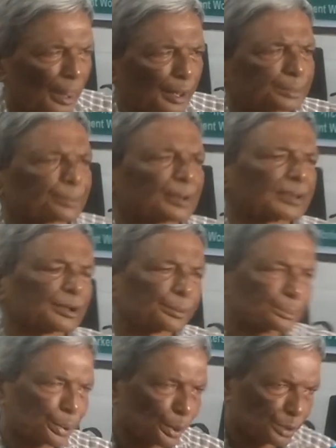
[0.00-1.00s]
even
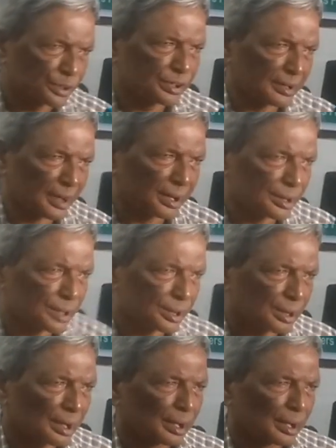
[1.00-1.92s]
false case.